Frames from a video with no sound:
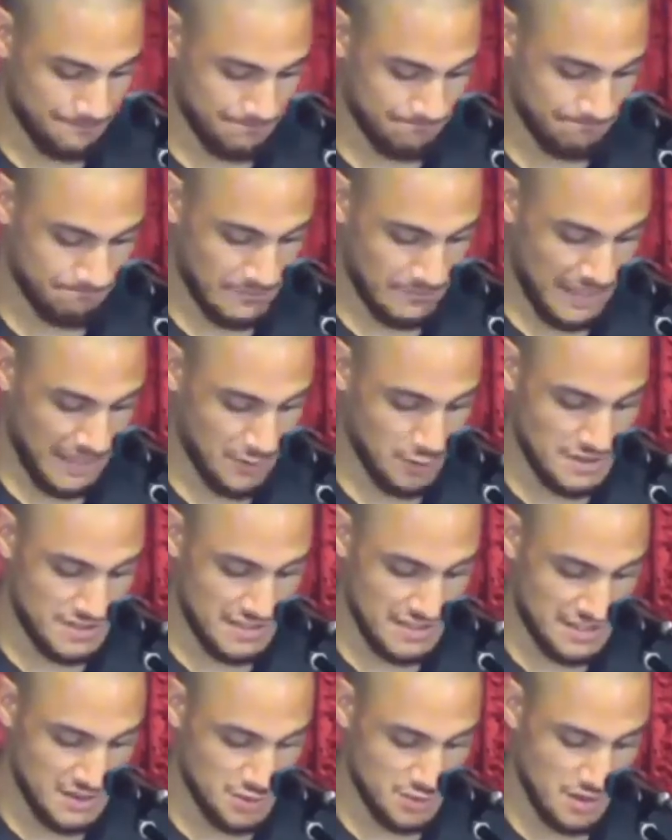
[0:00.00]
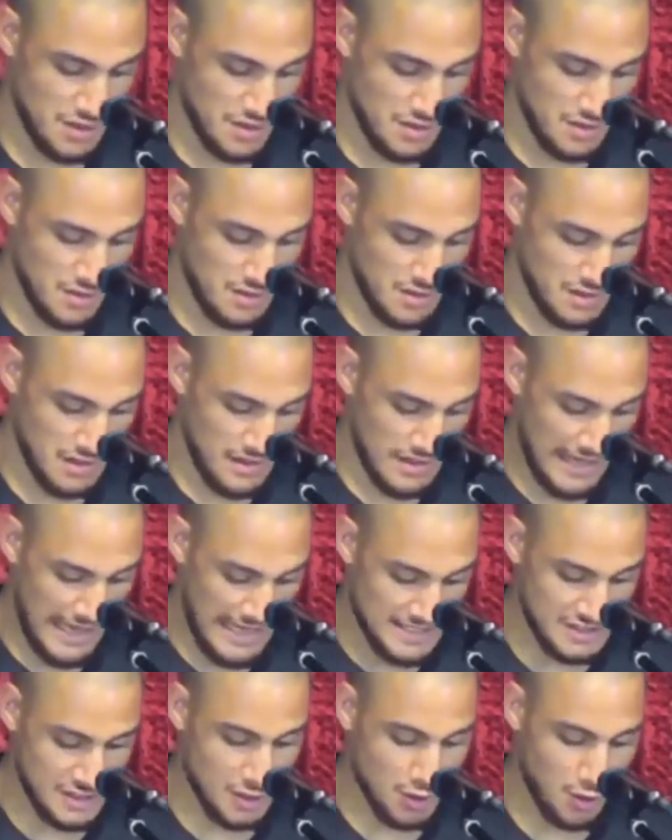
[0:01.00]
It was Israel as
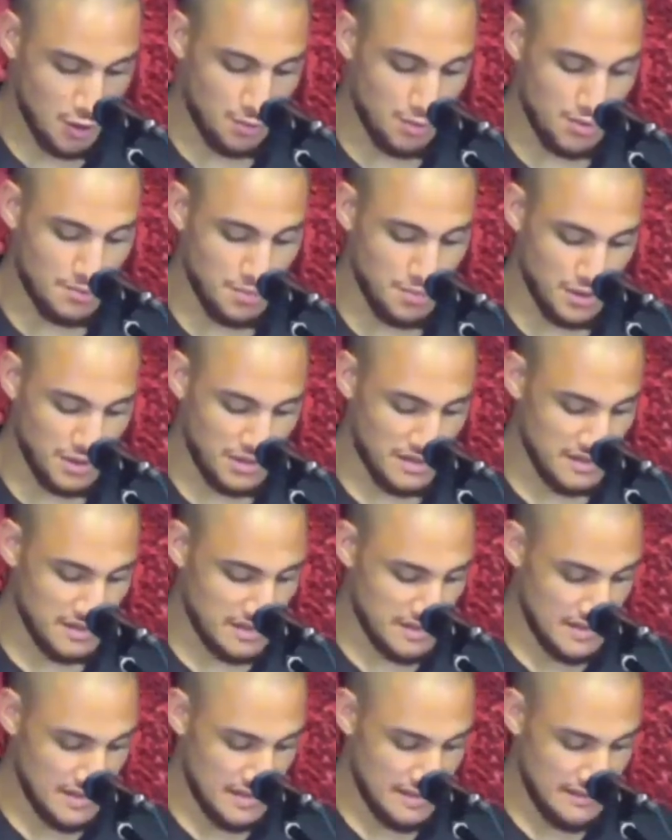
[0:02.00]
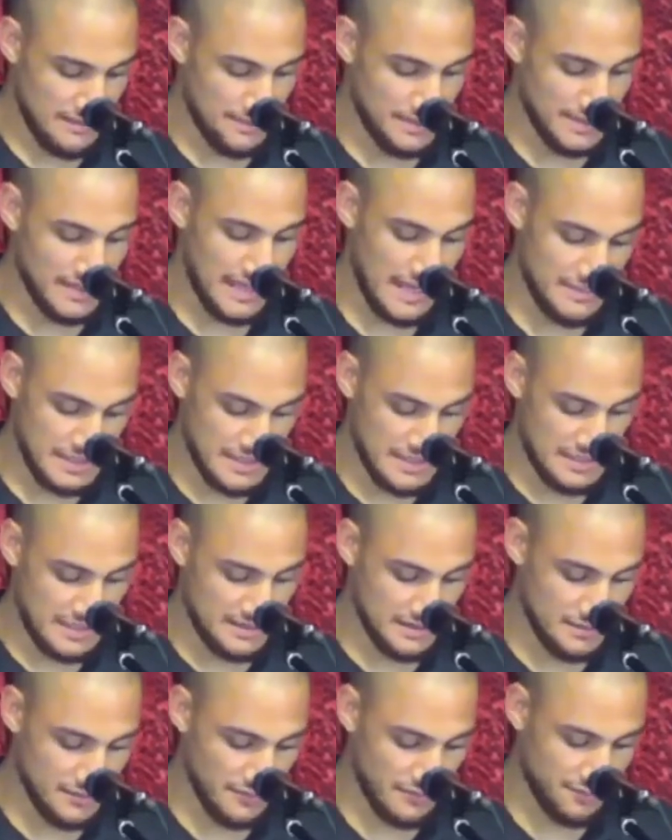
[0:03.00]
a corporate body that became a
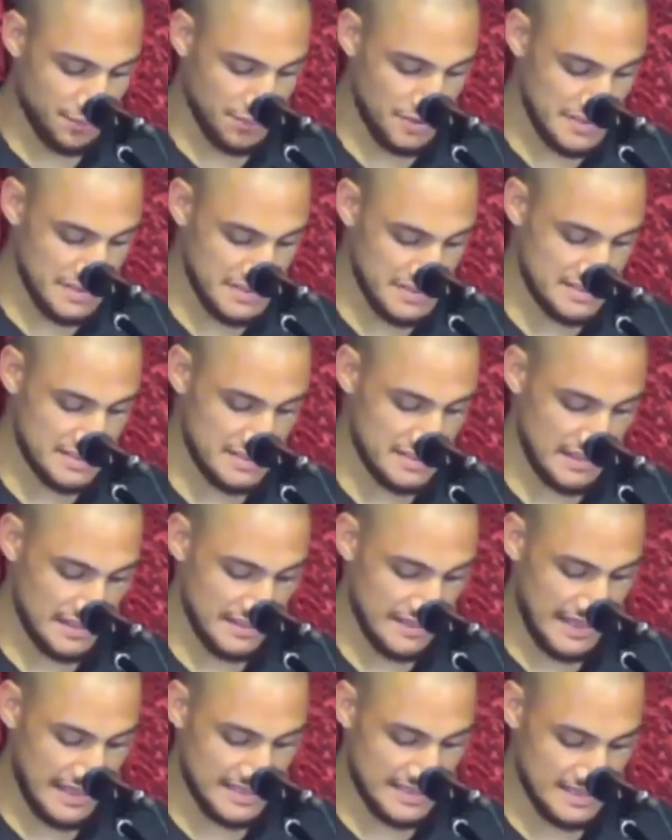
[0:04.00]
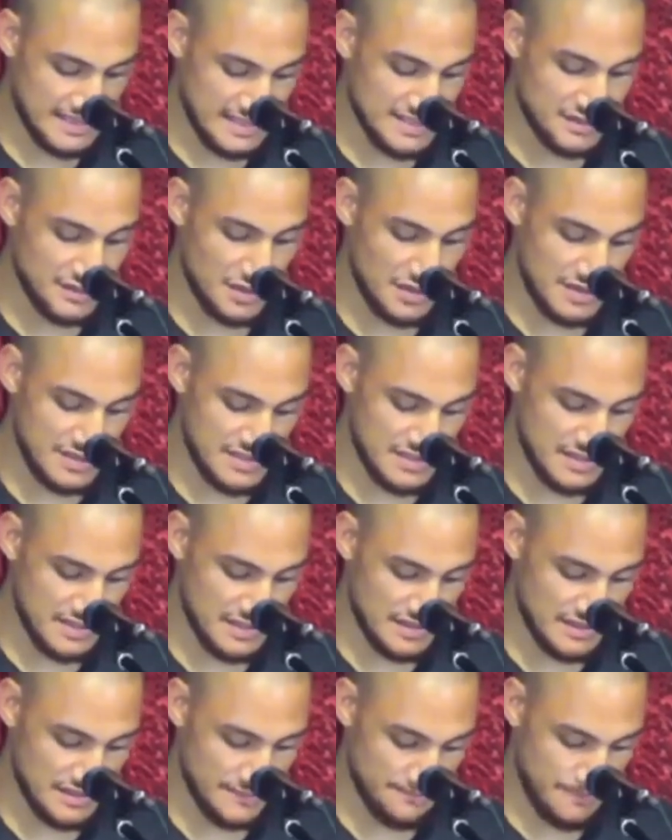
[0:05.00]
kingdom of priests in Exodus 19,
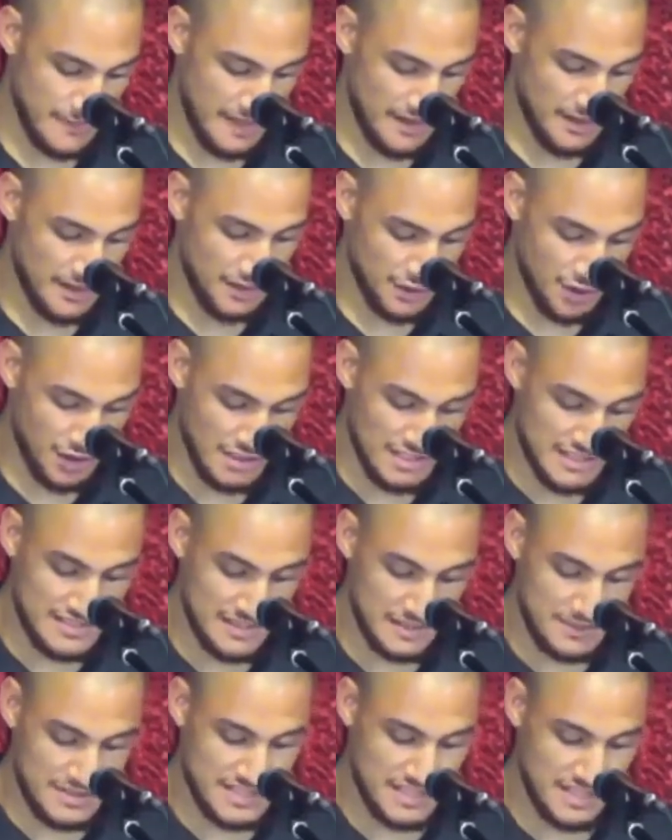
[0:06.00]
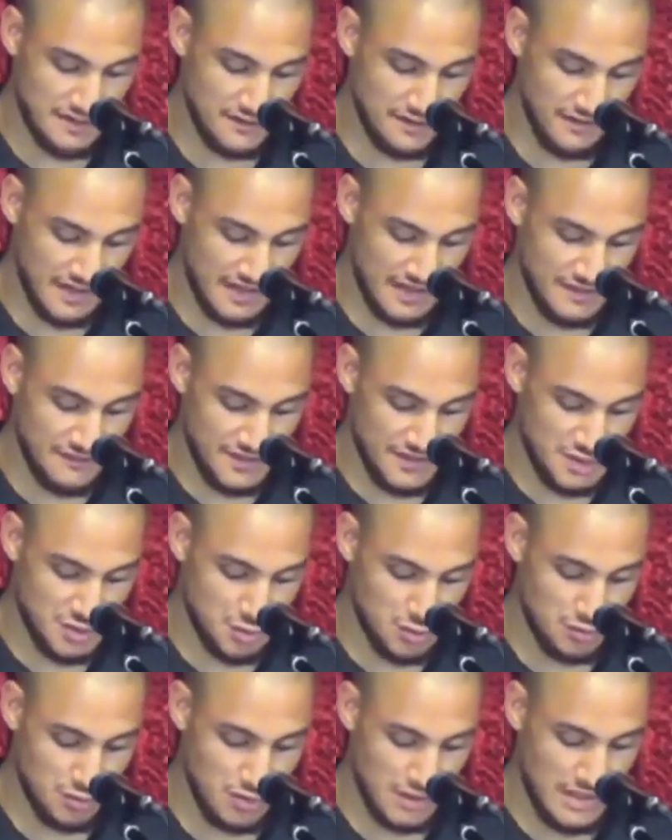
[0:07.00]
not a subset of
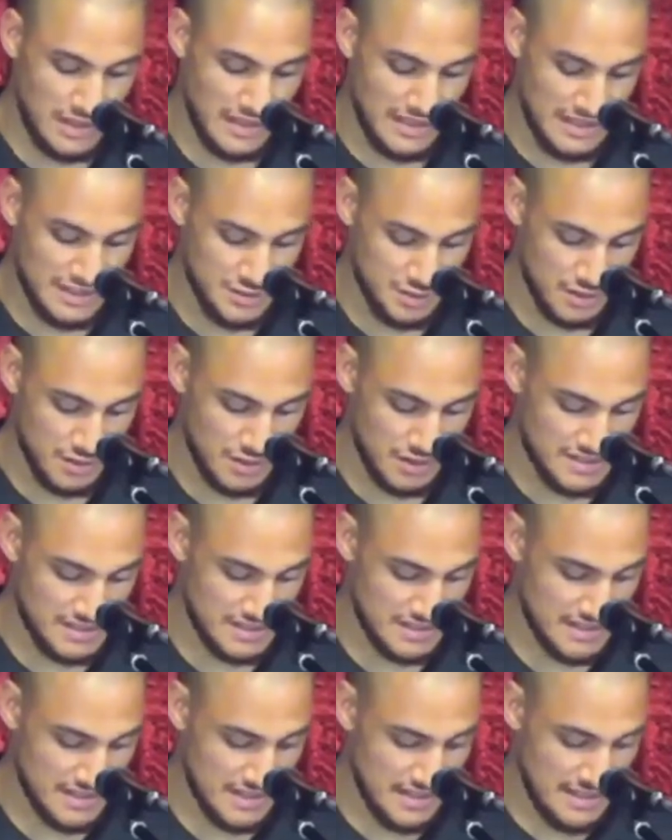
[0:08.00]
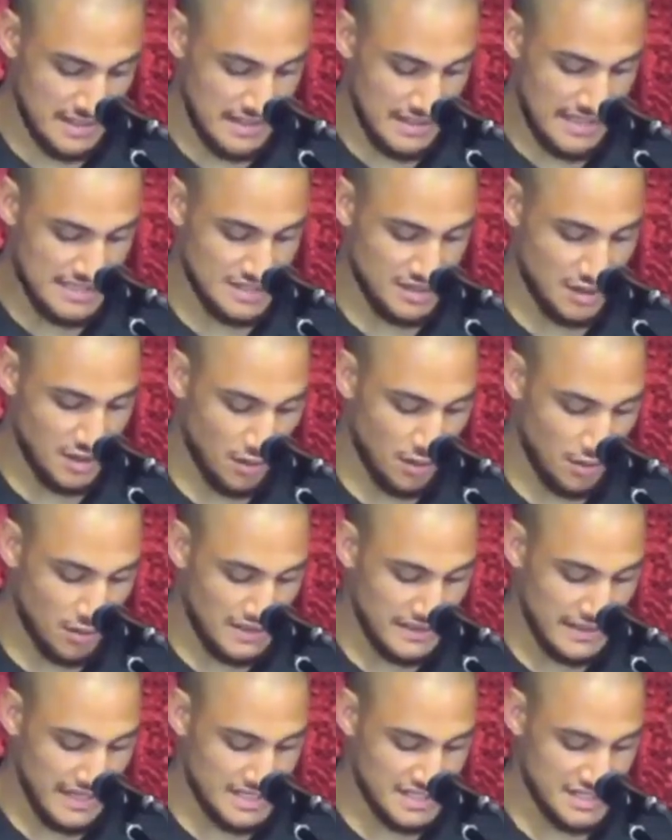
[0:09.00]
individual Israelites. As a holy
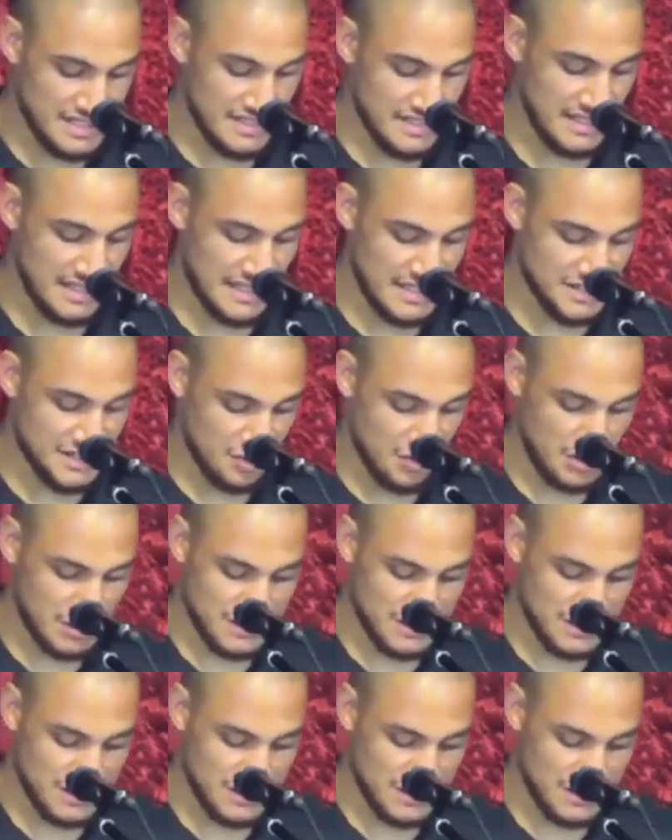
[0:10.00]
nation, Israel was to